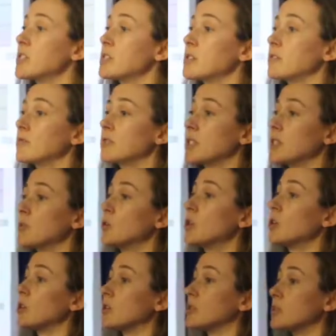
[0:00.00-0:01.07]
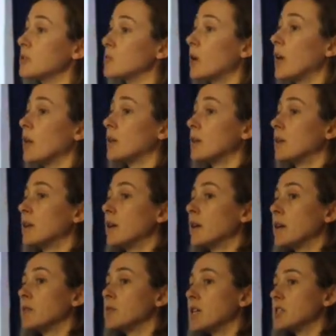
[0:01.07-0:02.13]
recent ringing world as well.
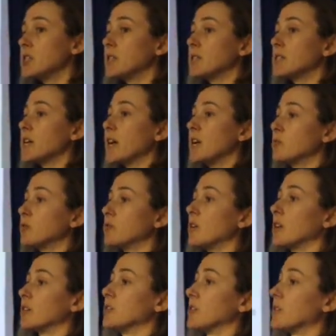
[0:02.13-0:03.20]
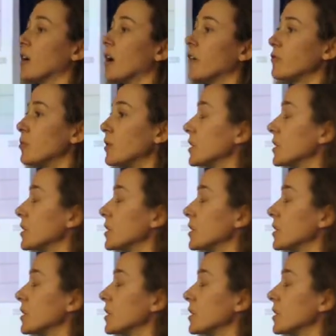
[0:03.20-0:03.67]
It was actually in a table rather than a graph,